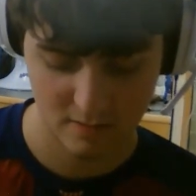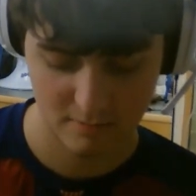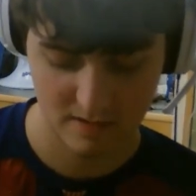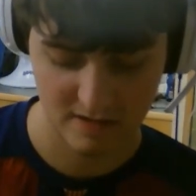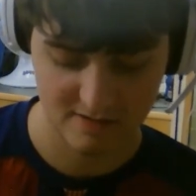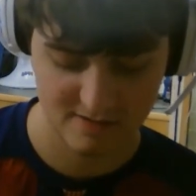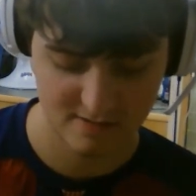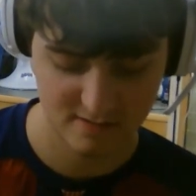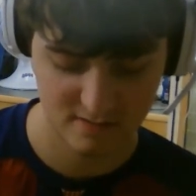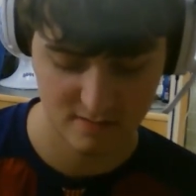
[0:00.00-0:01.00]
plus
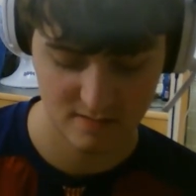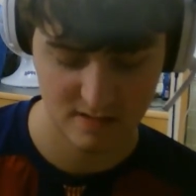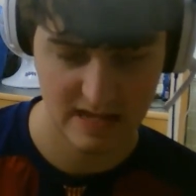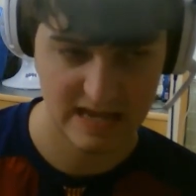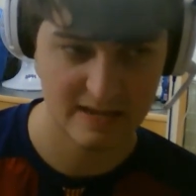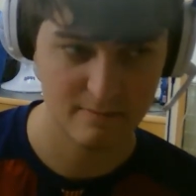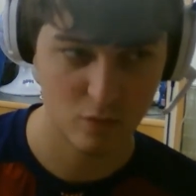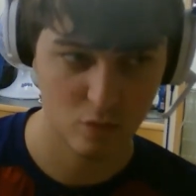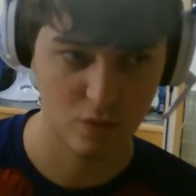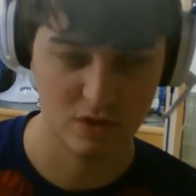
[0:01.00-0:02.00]
any more
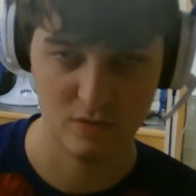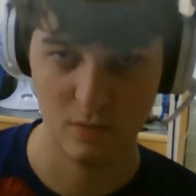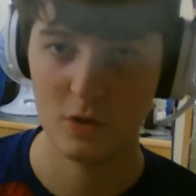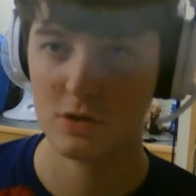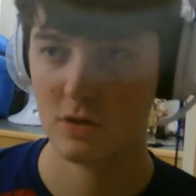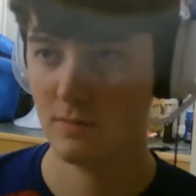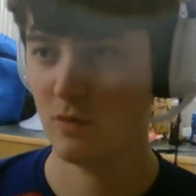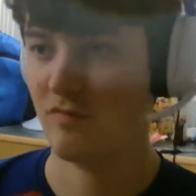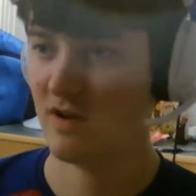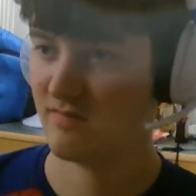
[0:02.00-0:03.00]
wood you bought, so you bought
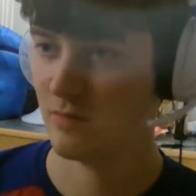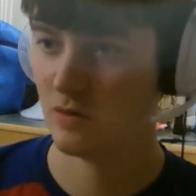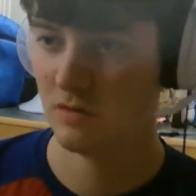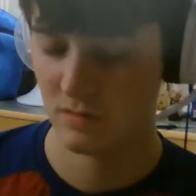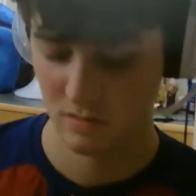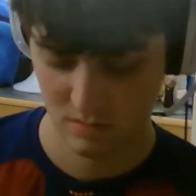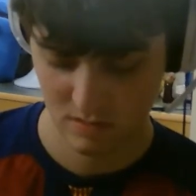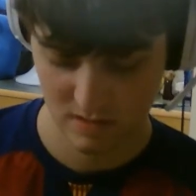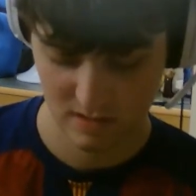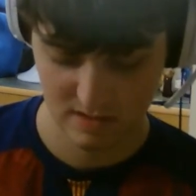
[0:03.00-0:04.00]
5 more,
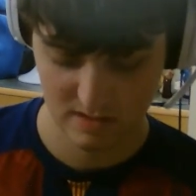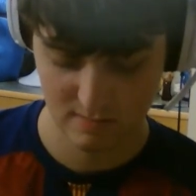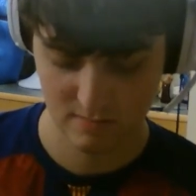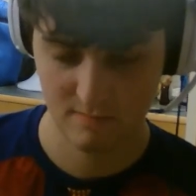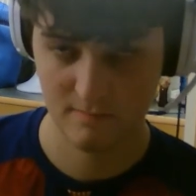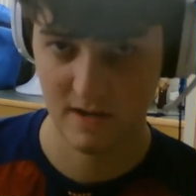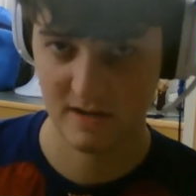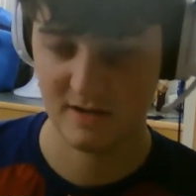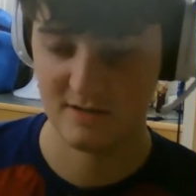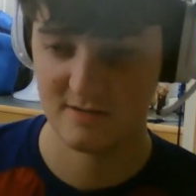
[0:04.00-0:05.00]

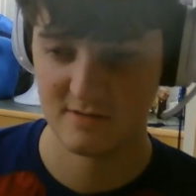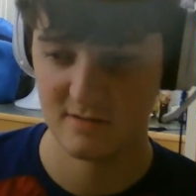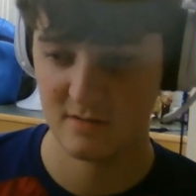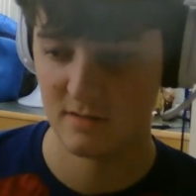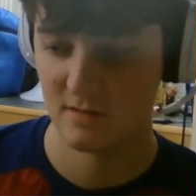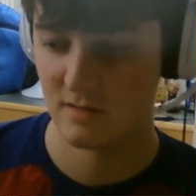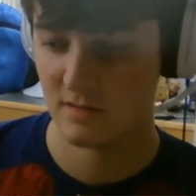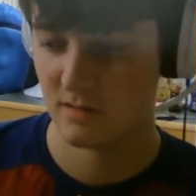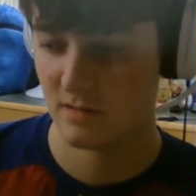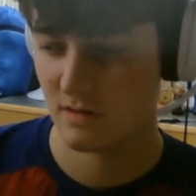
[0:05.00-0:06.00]
minus
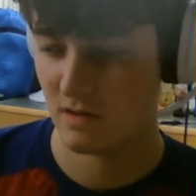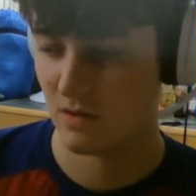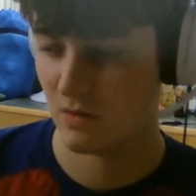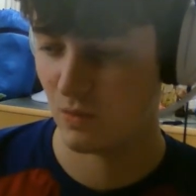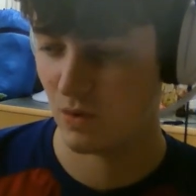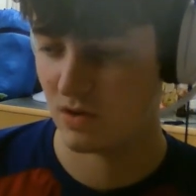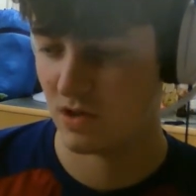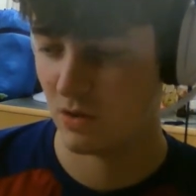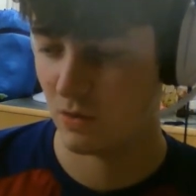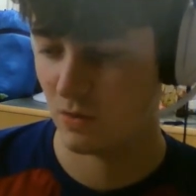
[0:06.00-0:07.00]
what
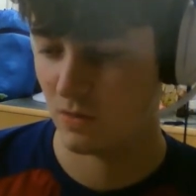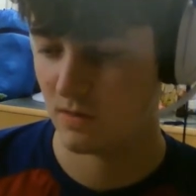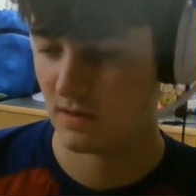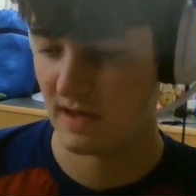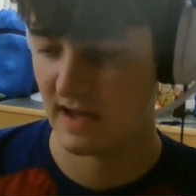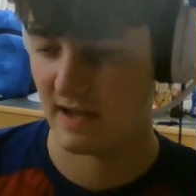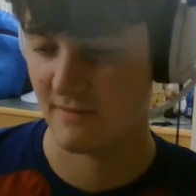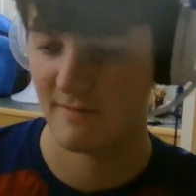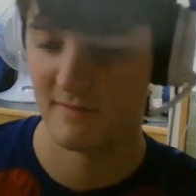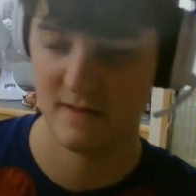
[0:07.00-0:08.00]
you have
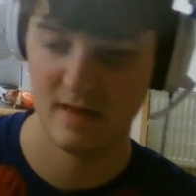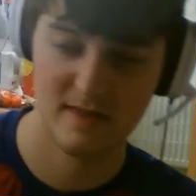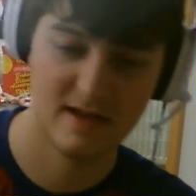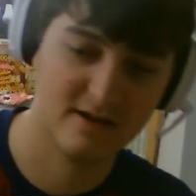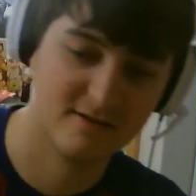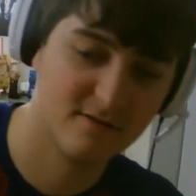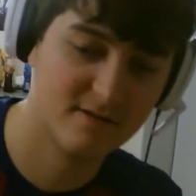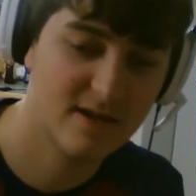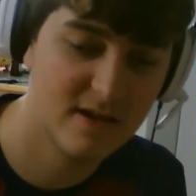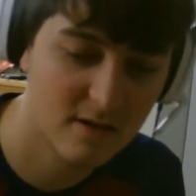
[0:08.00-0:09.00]
at the end. So
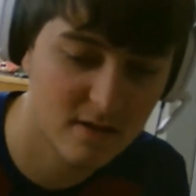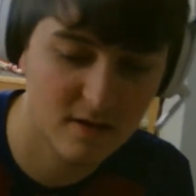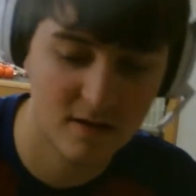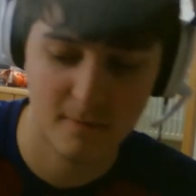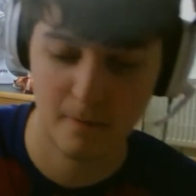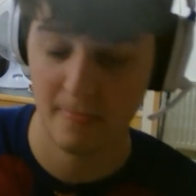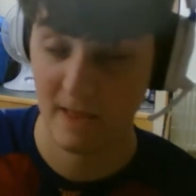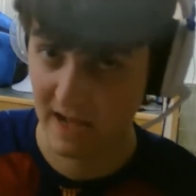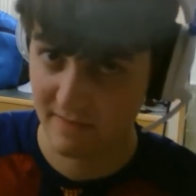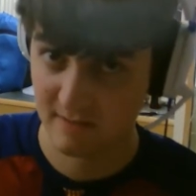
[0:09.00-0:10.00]
say you
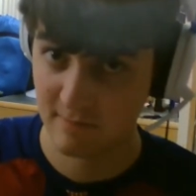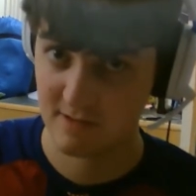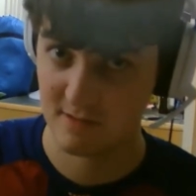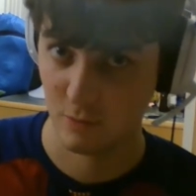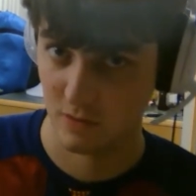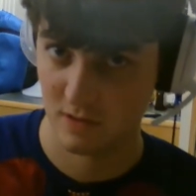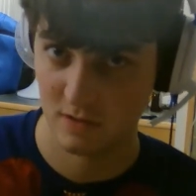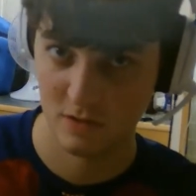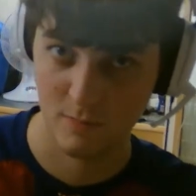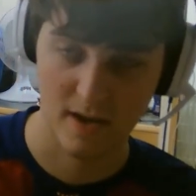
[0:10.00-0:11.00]
have 10 pieces of wood,
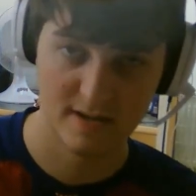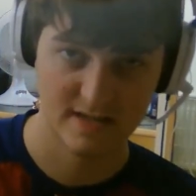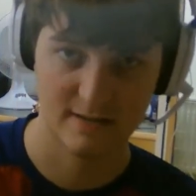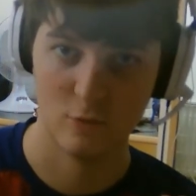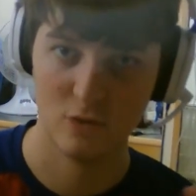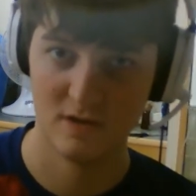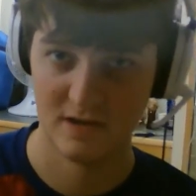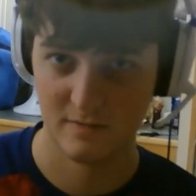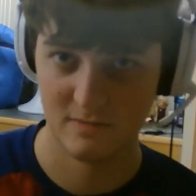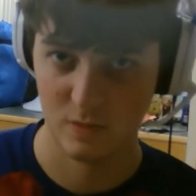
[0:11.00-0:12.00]
you buy 10 more, you now
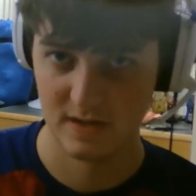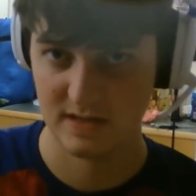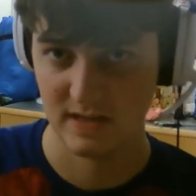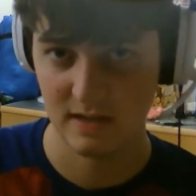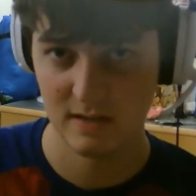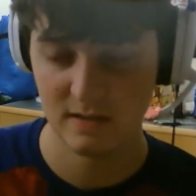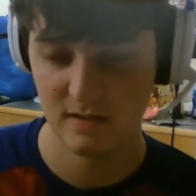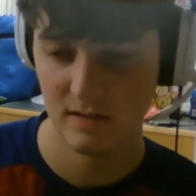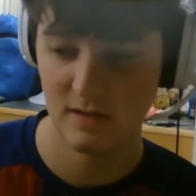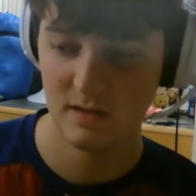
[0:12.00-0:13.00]
have 20,
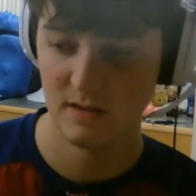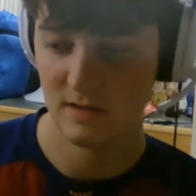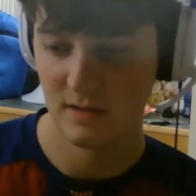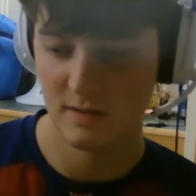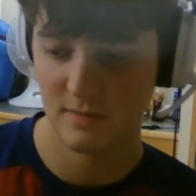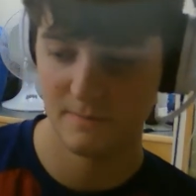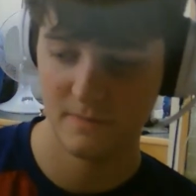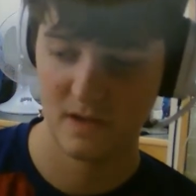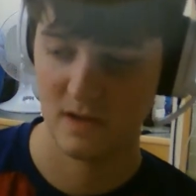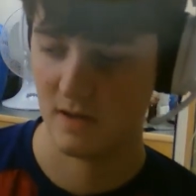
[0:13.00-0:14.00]

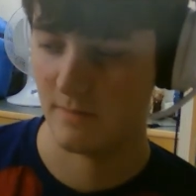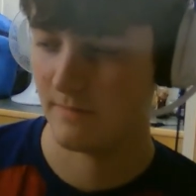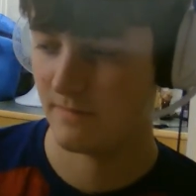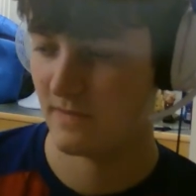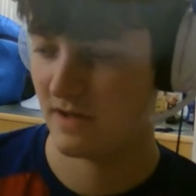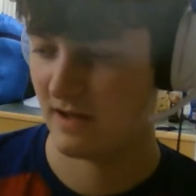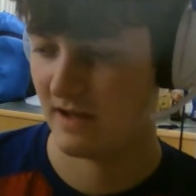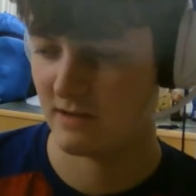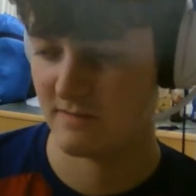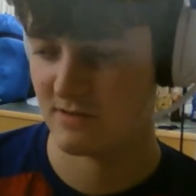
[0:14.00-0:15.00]
and that
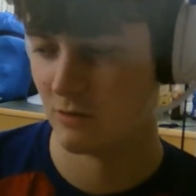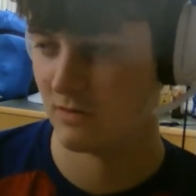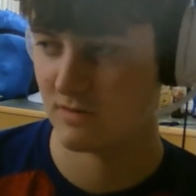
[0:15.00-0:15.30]
you've sold